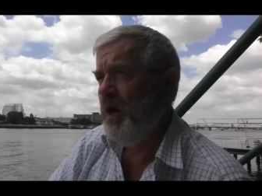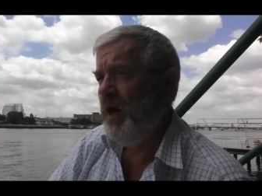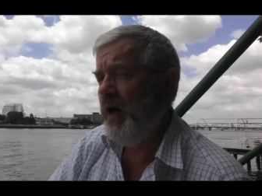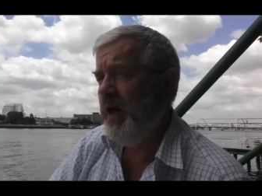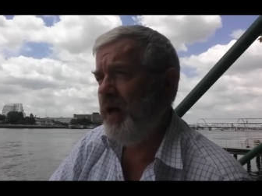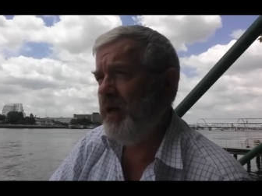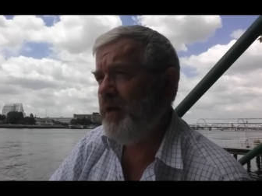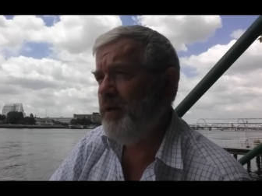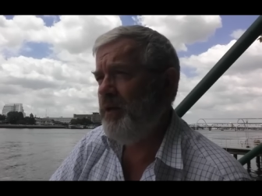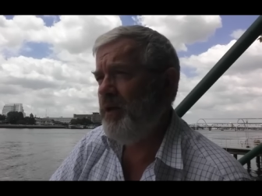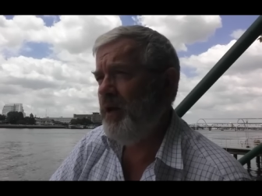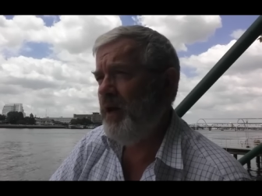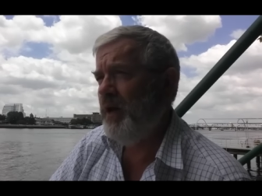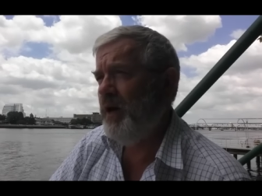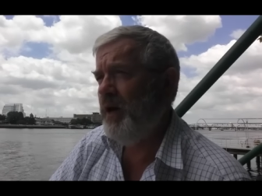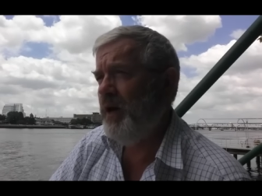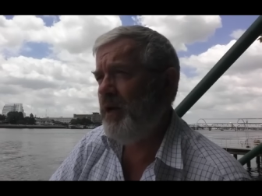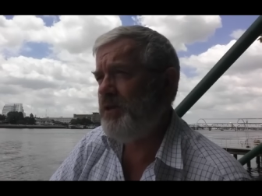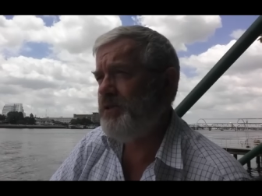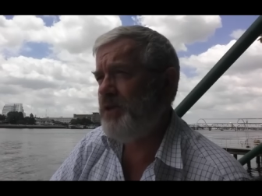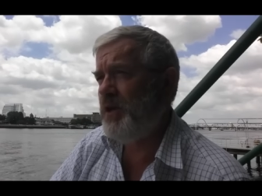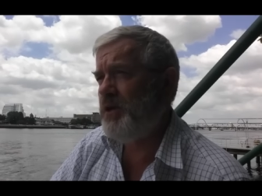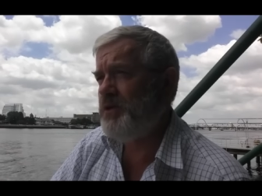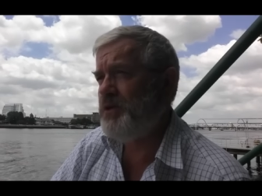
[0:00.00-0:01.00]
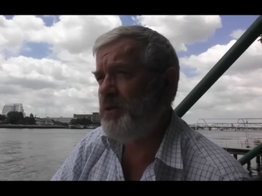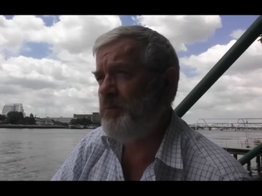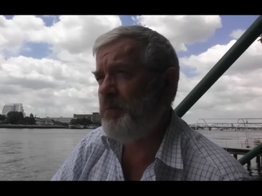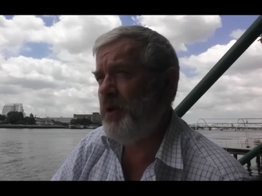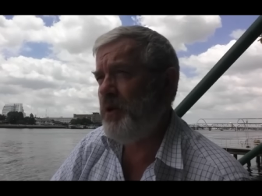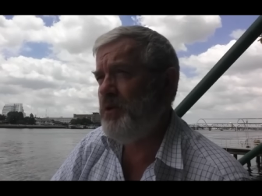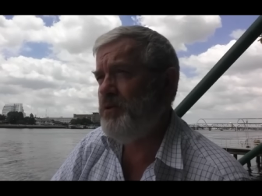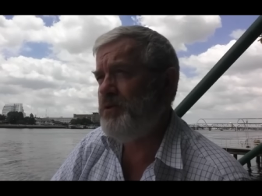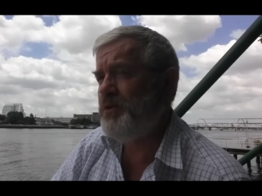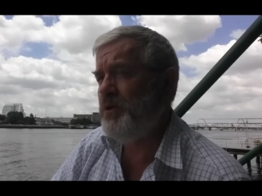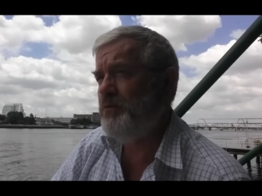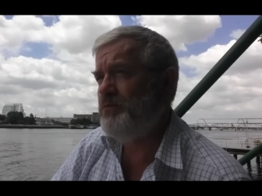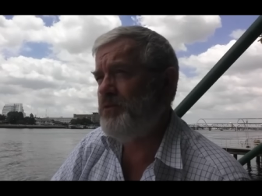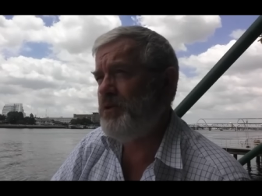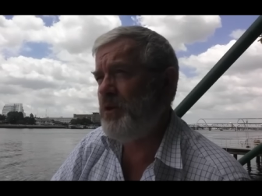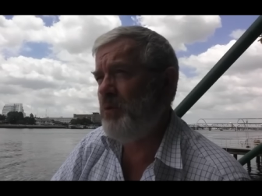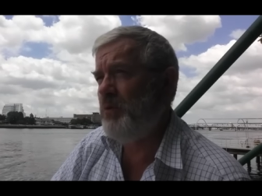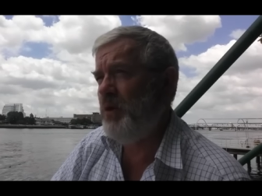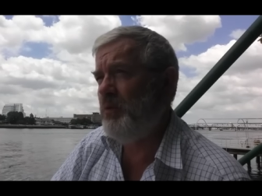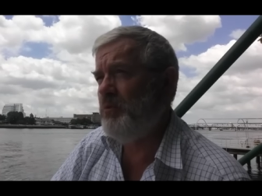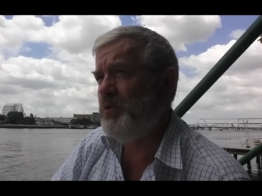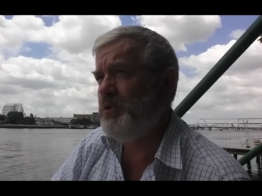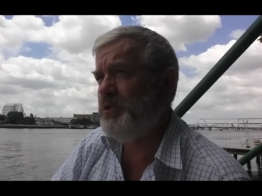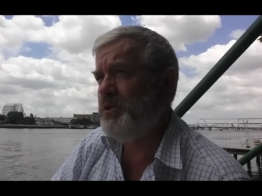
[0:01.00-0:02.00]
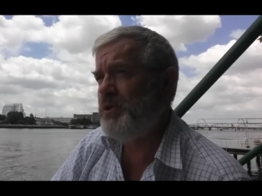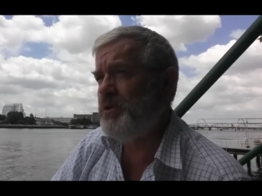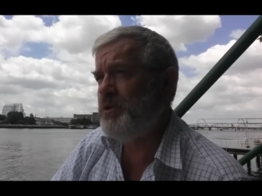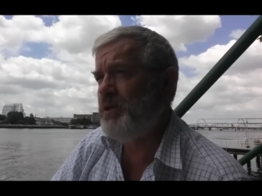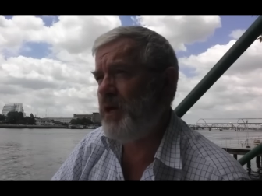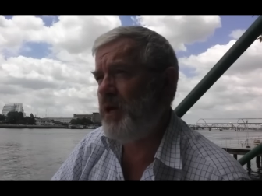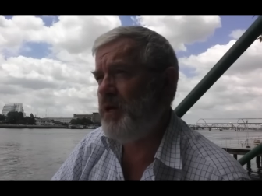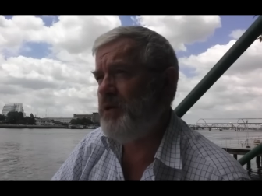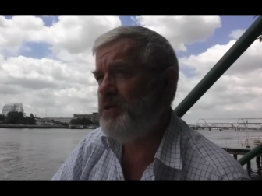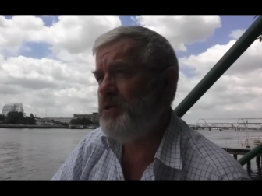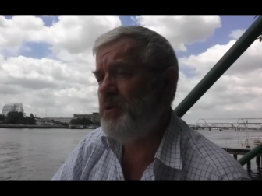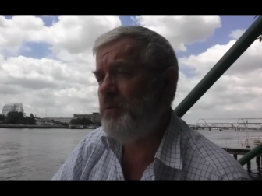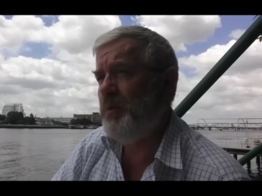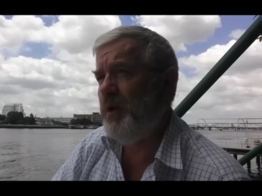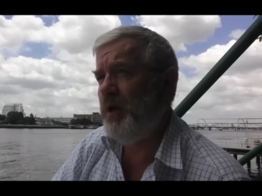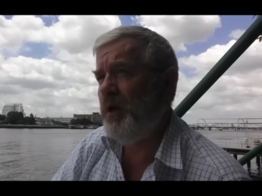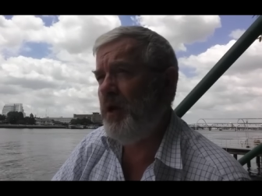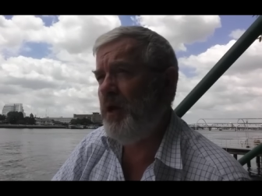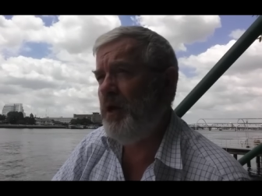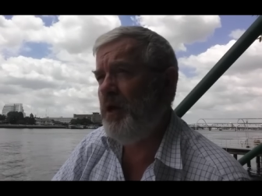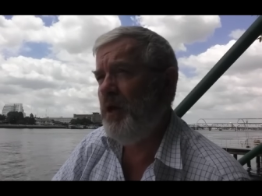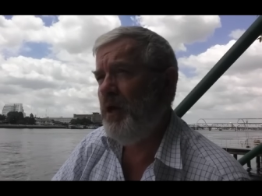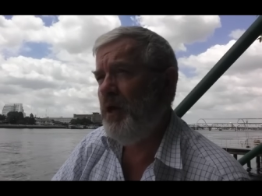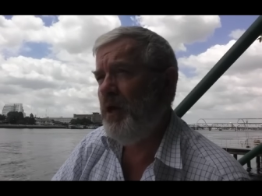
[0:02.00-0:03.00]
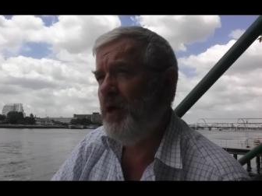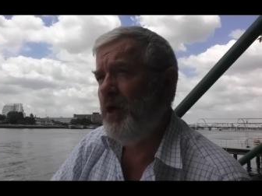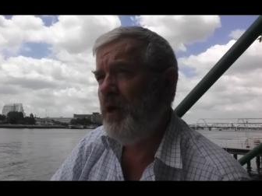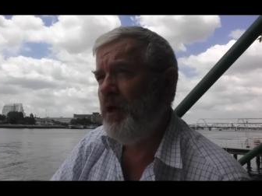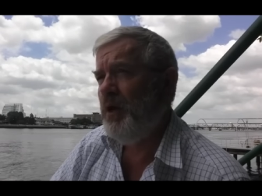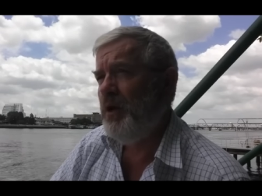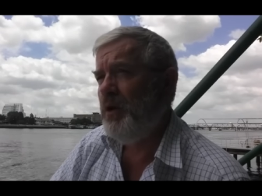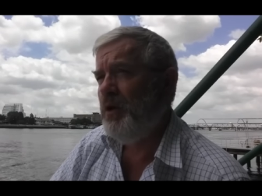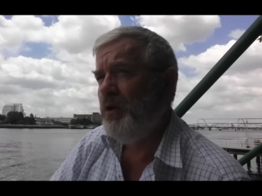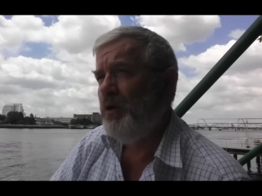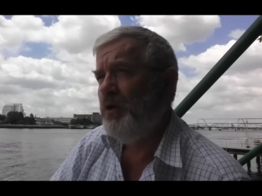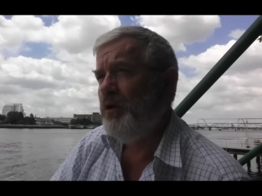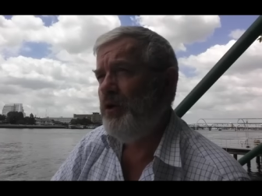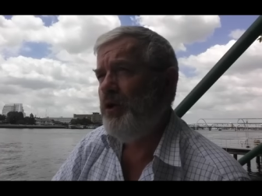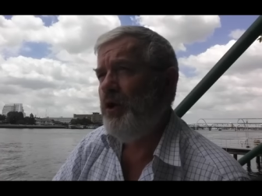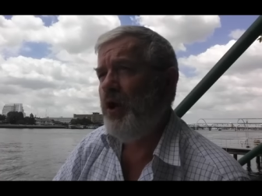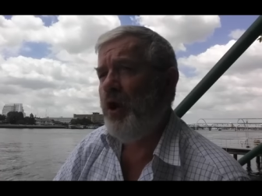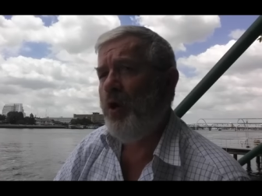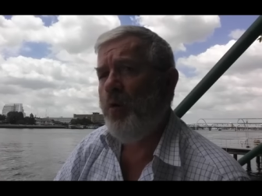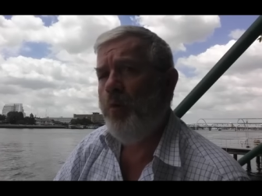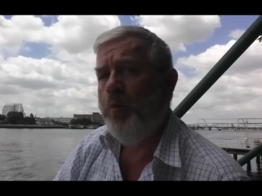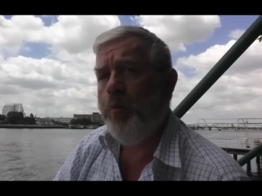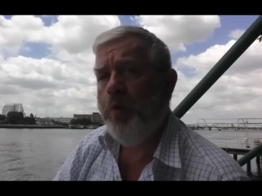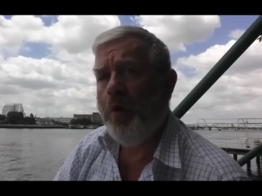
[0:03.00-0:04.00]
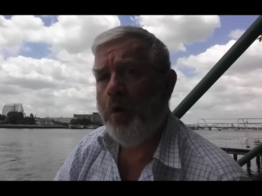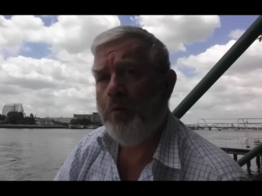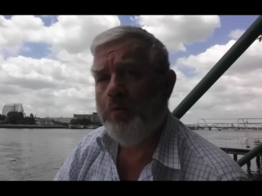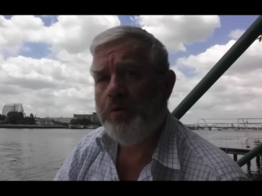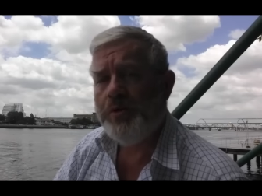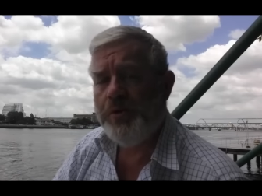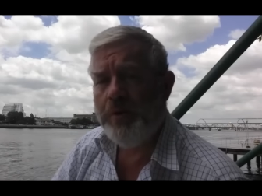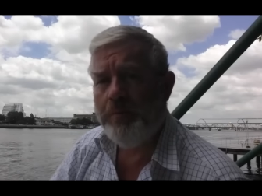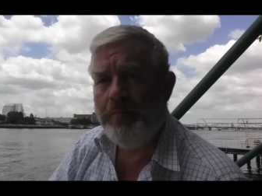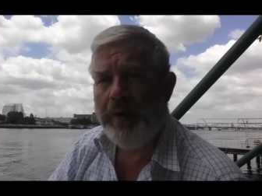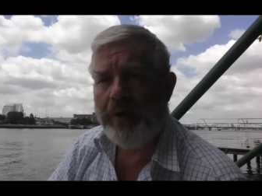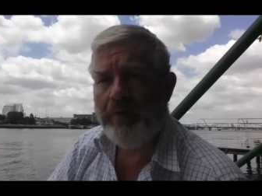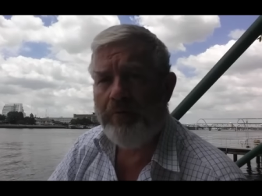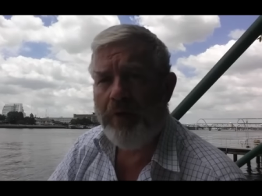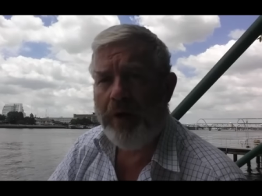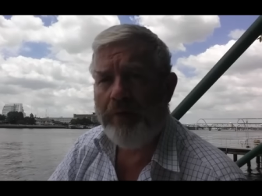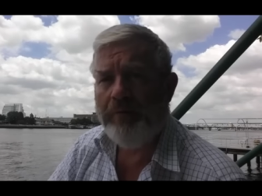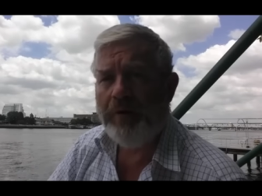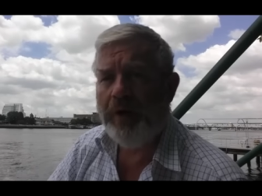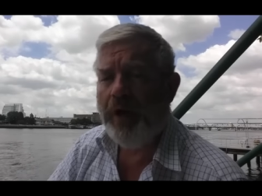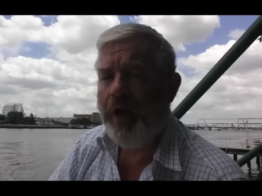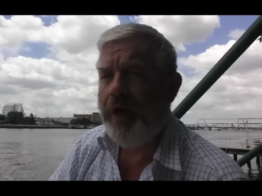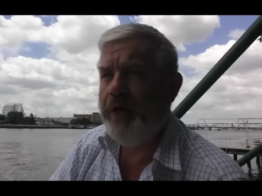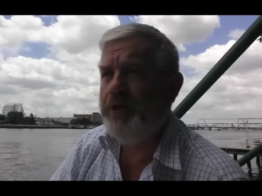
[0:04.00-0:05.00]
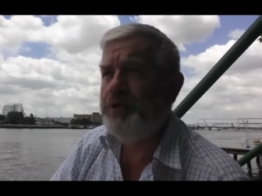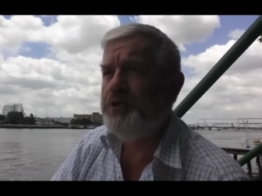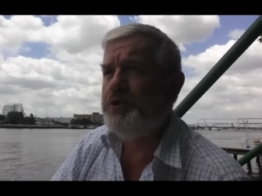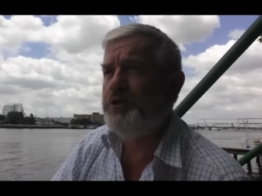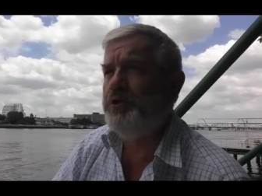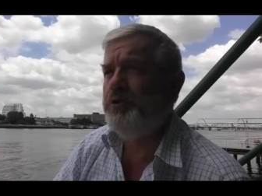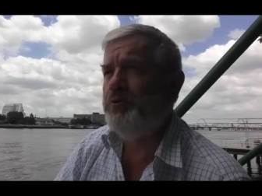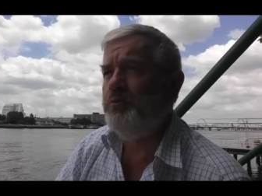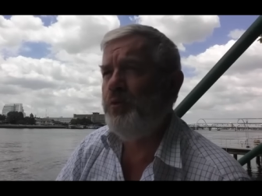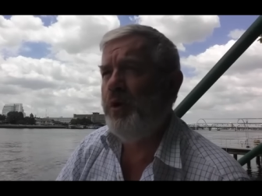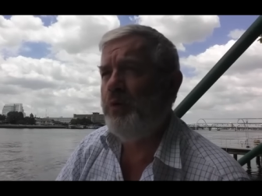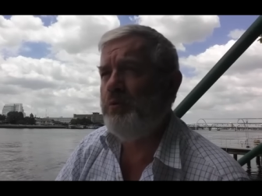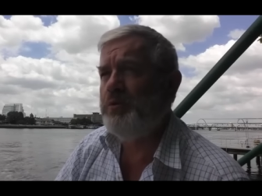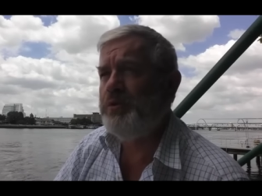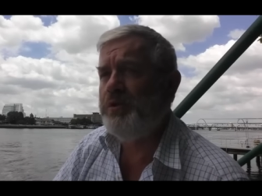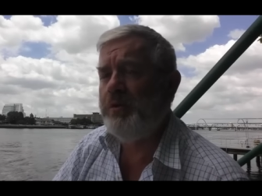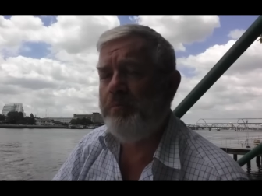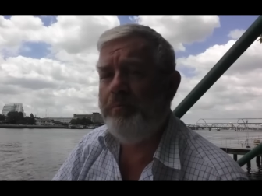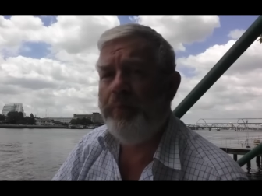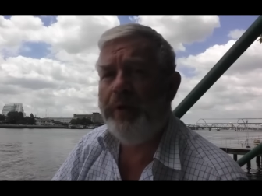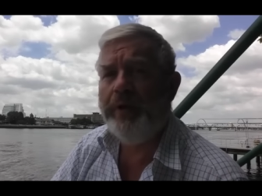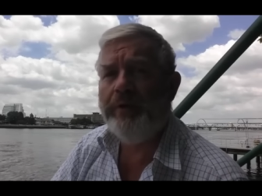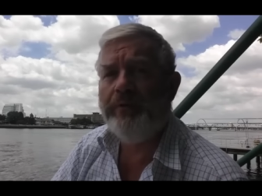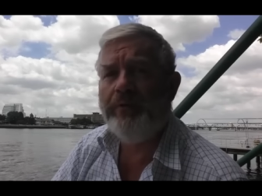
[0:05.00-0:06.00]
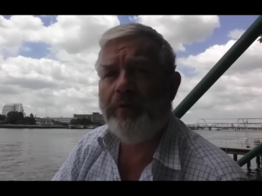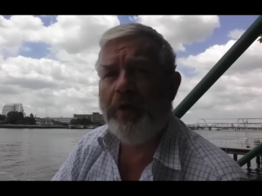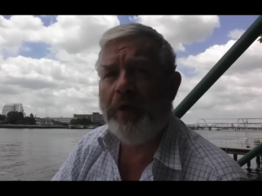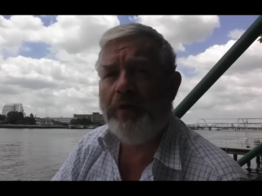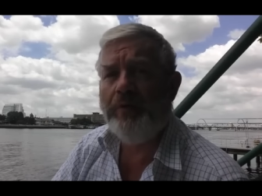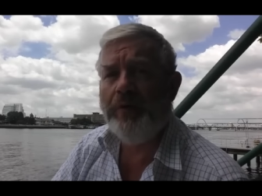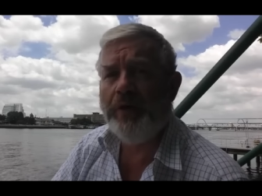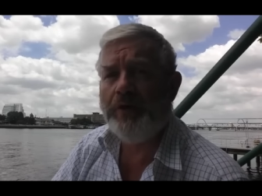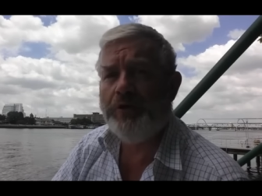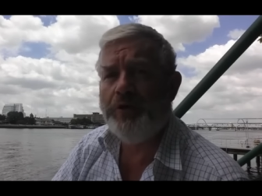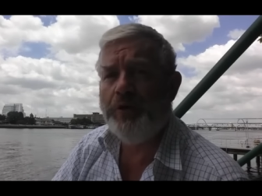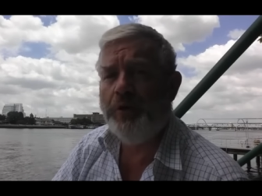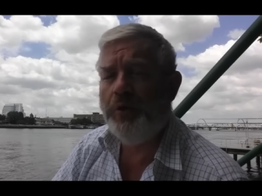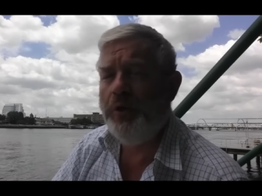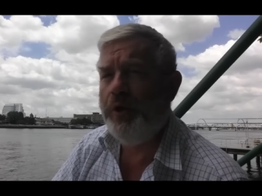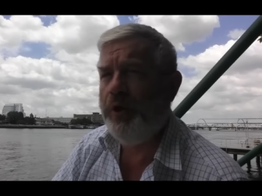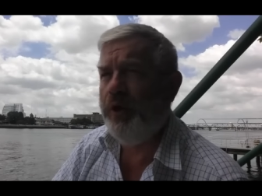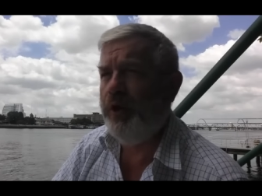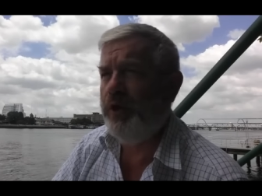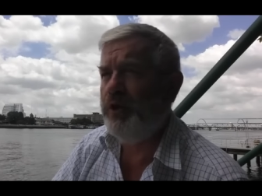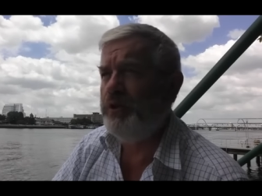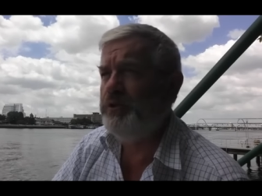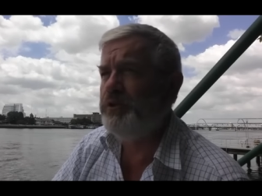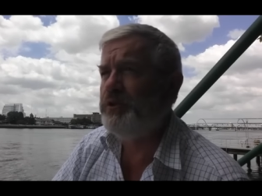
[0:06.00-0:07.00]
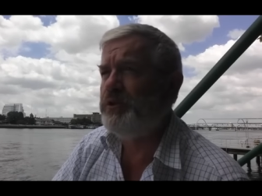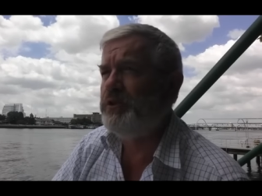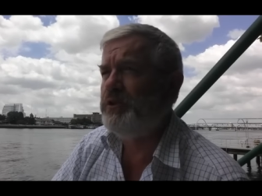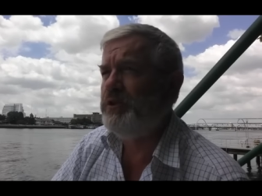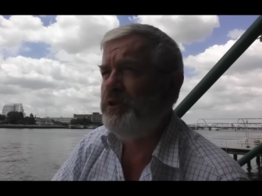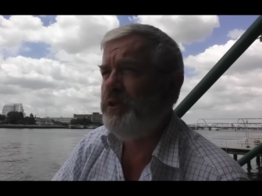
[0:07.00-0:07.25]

And I, I suppose if someone was to say to me, you know, what was the big revelation? What was the big thing that you learned?